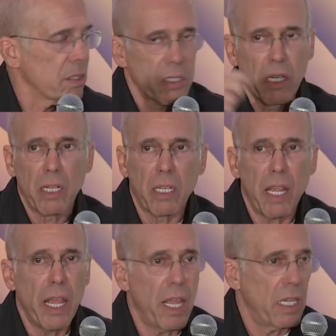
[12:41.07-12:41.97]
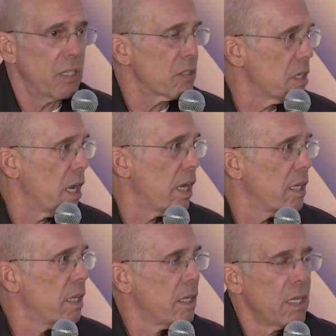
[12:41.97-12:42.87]
It's not an A. It's
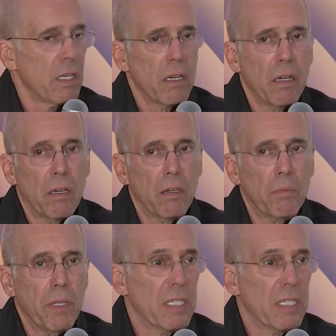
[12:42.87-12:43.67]
not, um,